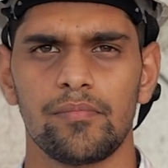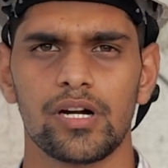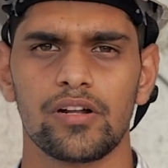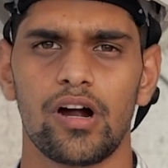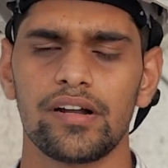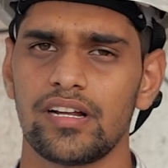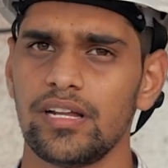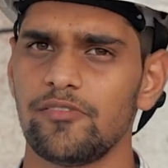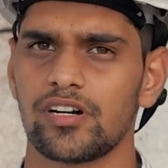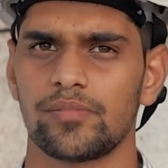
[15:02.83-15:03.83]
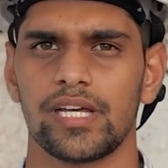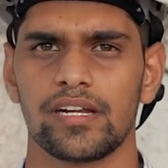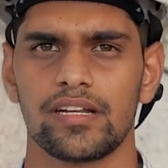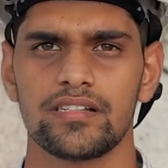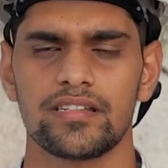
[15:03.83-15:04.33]
But God really worked
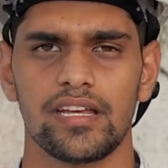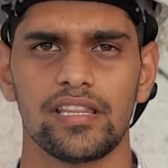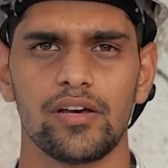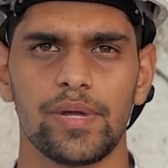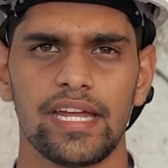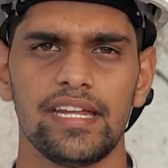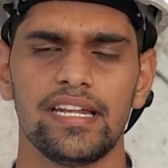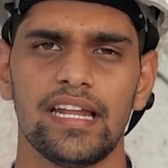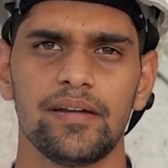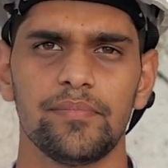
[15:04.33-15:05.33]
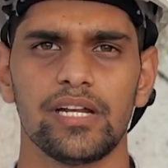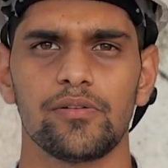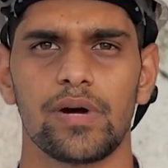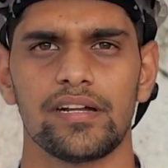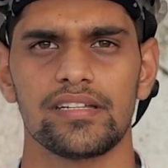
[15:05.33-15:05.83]
miracles in the way He led me
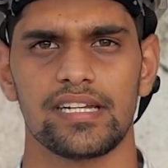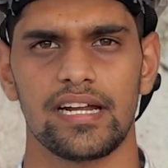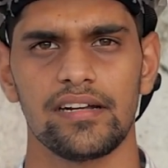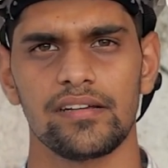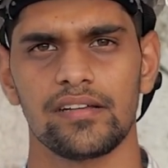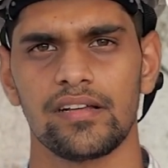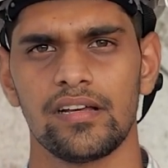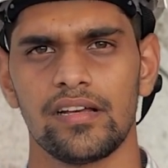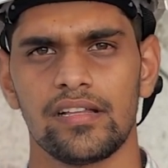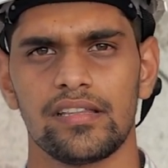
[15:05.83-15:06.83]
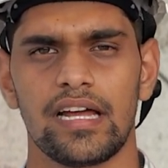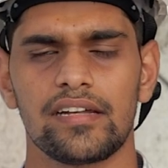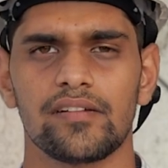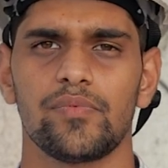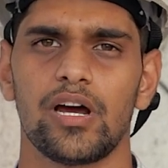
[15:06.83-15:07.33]
to understand
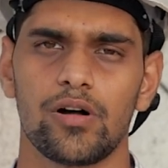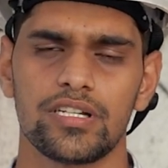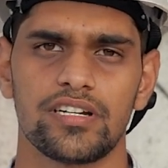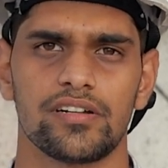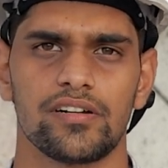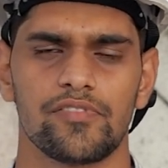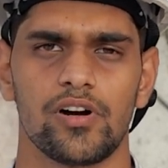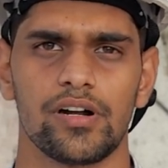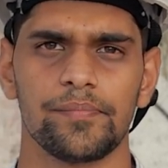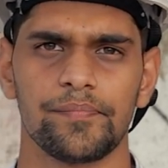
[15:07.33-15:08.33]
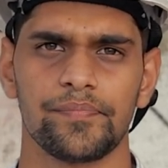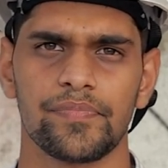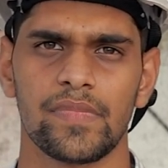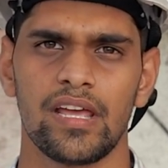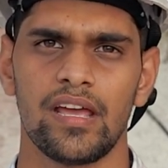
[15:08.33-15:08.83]
that we are all children of God
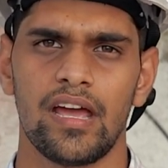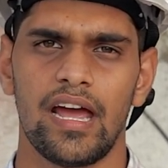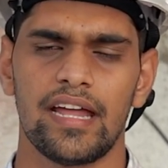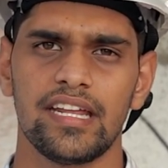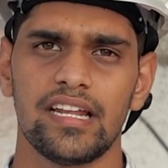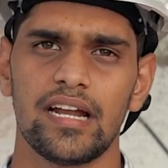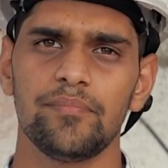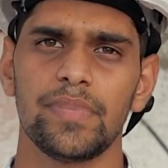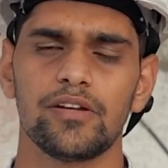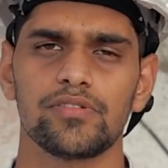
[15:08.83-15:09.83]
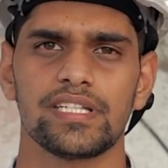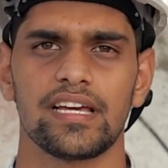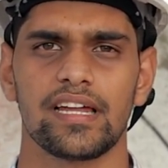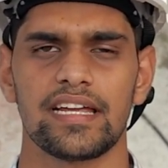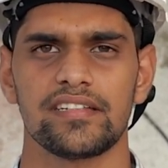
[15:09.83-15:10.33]
and He led me to
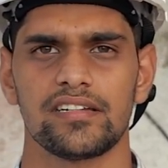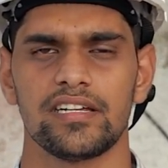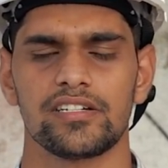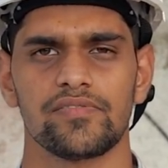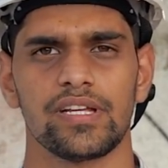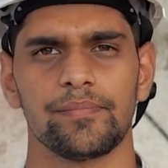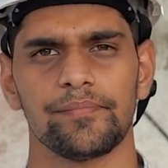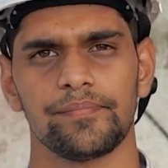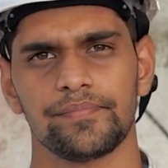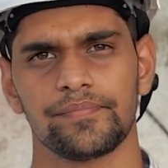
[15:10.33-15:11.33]
see Christ in each of them.